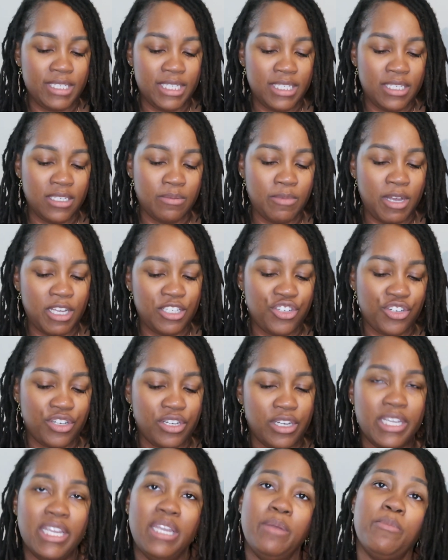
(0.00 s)
This is Monster
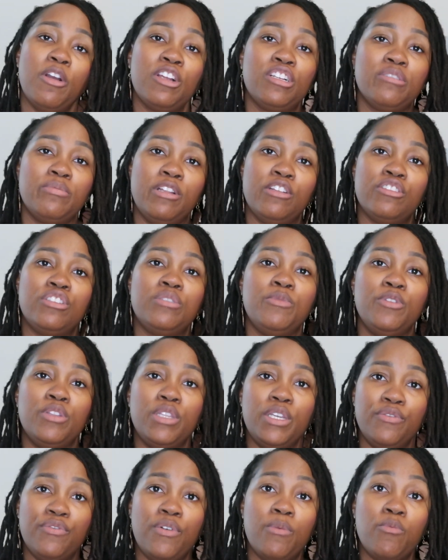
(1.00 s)
Cookie and Marshmallow
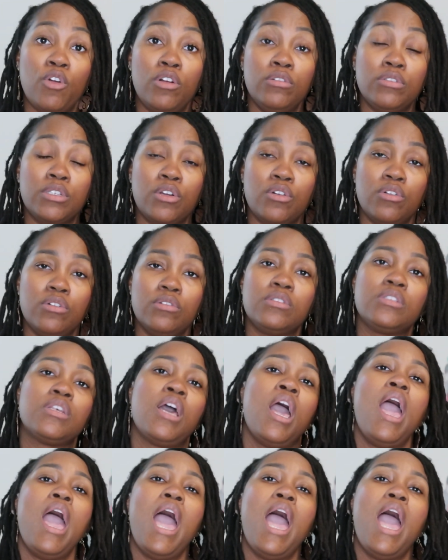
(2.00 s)
Smoothie from Rose Girls.